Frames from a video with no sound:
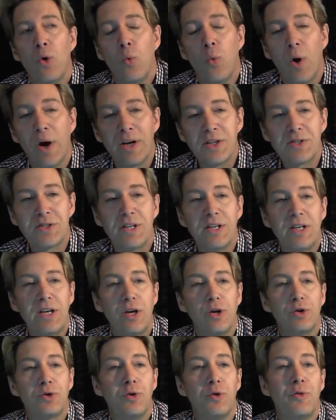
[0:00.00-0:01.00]
What does the
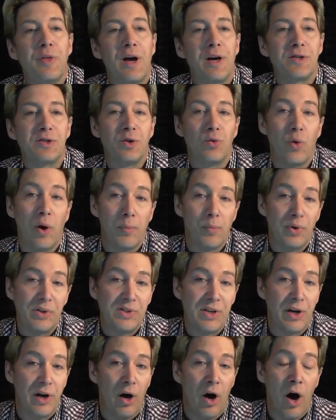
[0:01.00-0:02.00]
year 2000
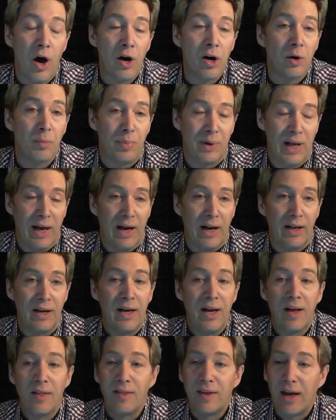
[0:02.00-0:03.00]
represent on our planet?
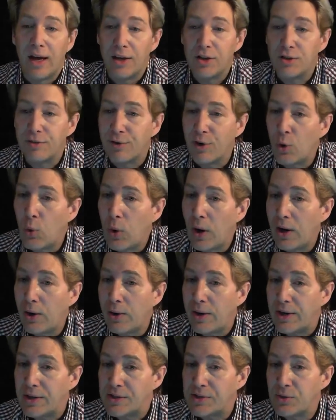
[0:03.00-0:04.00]
The age of
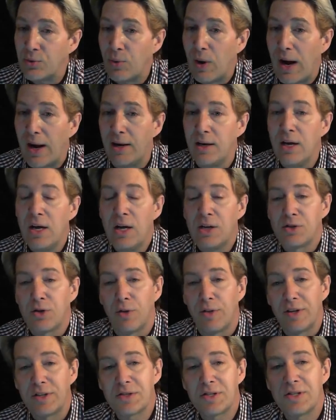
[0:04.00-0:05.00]
Aquarius, right?
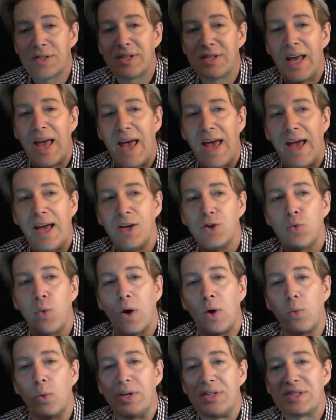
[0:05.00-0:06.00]
So this is the age
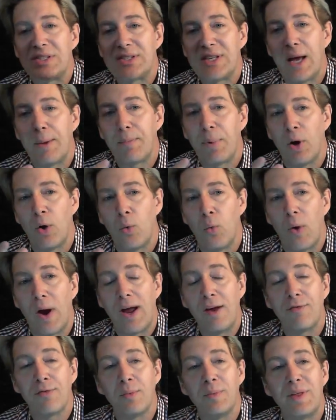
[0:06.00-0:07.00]
where we step
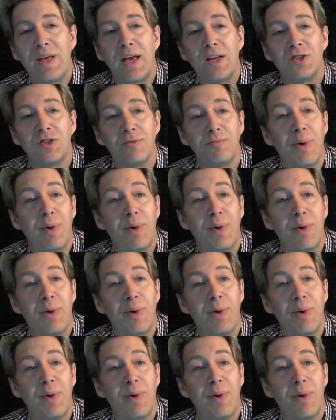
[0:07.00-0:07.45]
away from the age